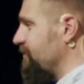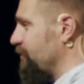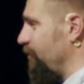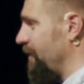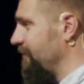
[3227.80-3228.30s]

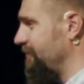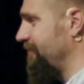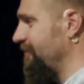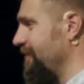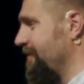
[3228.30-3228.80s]

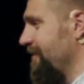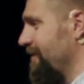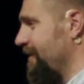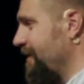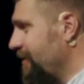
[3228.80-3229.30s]
choice.
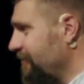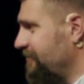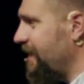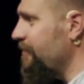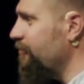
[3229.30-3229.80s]
And
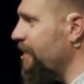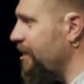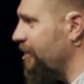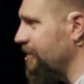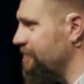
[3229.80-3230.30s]
here's the other
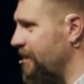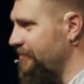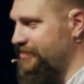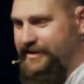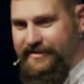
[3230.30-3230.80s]
reality
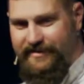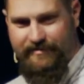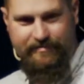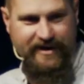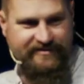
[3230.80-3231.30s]
about, thin,
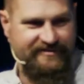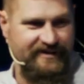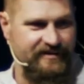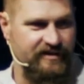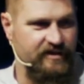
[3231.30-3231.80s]
about
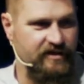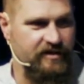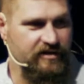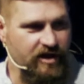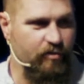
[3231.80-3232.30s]
sin
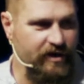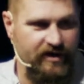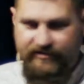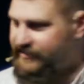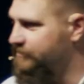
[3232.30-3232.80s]
no one
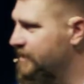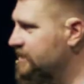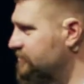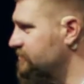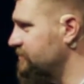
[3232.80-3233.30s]
else can
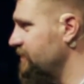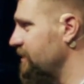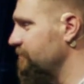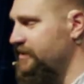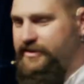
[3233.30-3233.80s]
make you
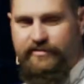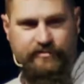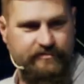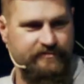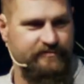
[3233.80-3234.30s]
sin but you.